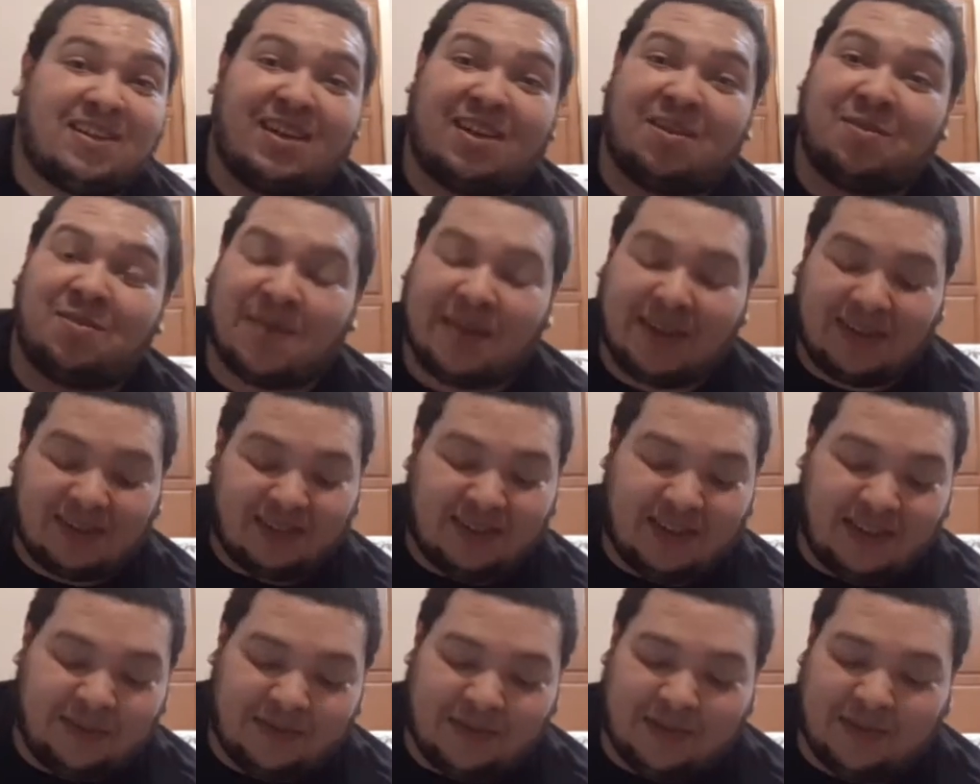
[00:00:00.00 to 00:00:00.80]
Everybody's
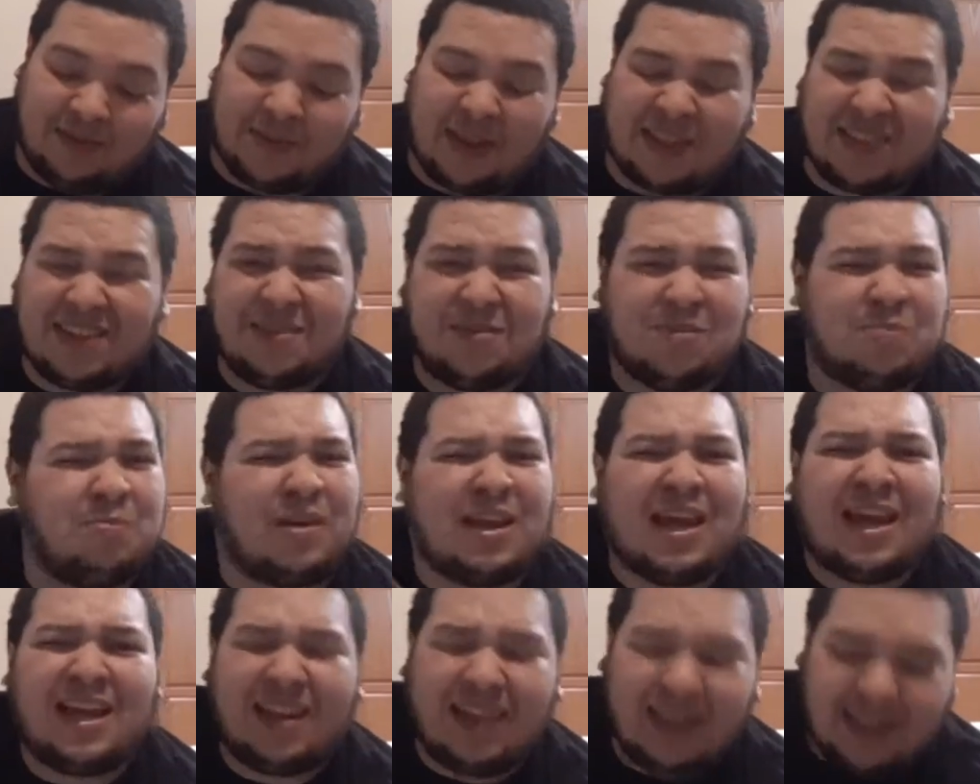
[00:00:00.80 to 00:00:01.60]
loving him. I think he was
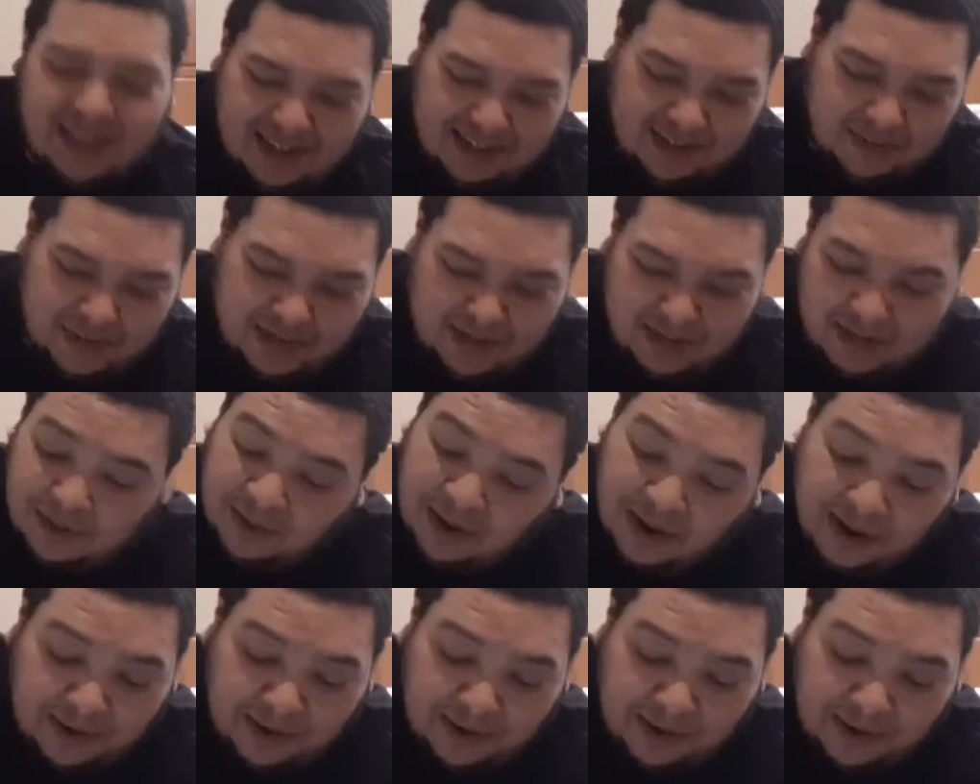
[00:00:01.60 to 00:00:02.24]
Black Klansman too.